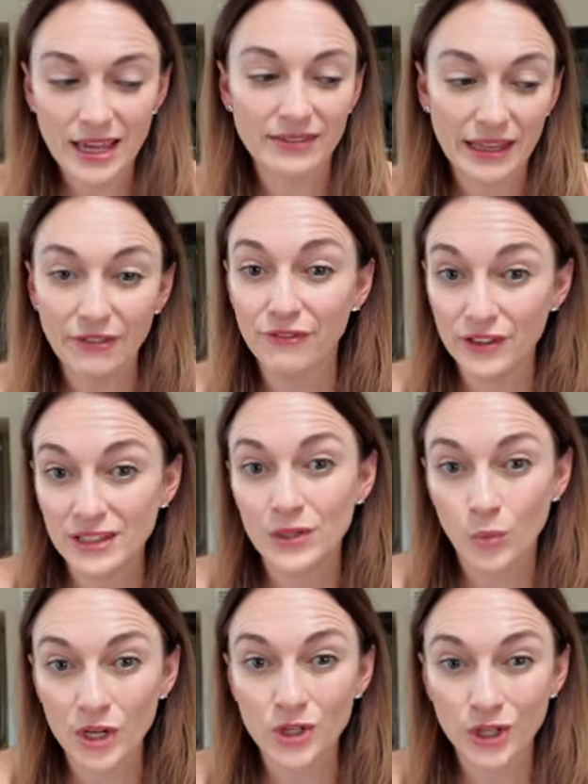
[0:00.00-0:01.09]
and like fill in
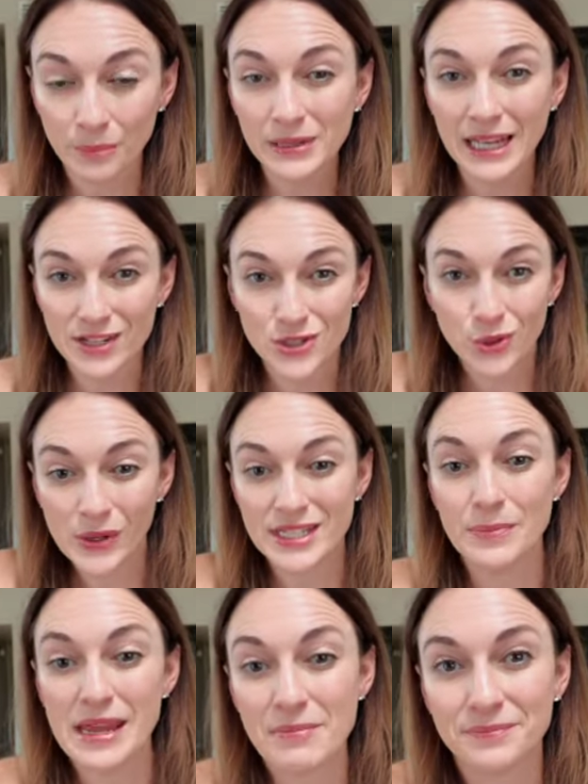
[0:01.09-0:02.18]
what your plans are going to
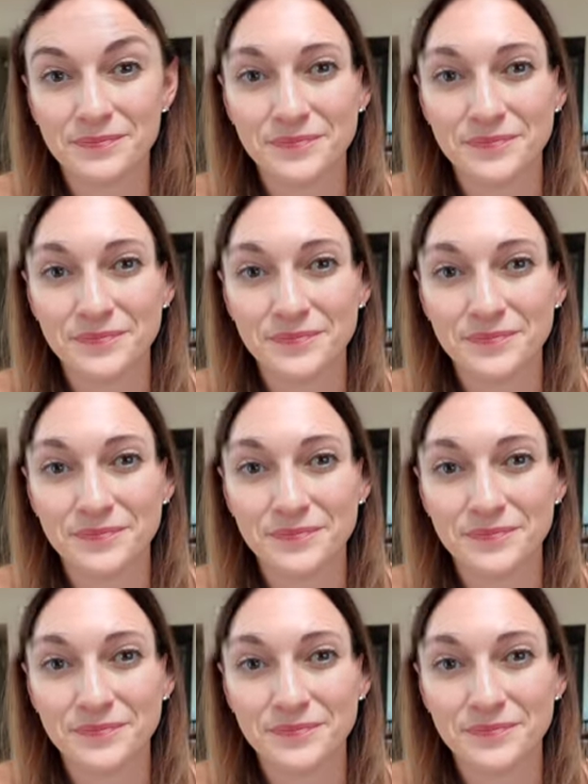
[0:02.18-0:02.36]
be.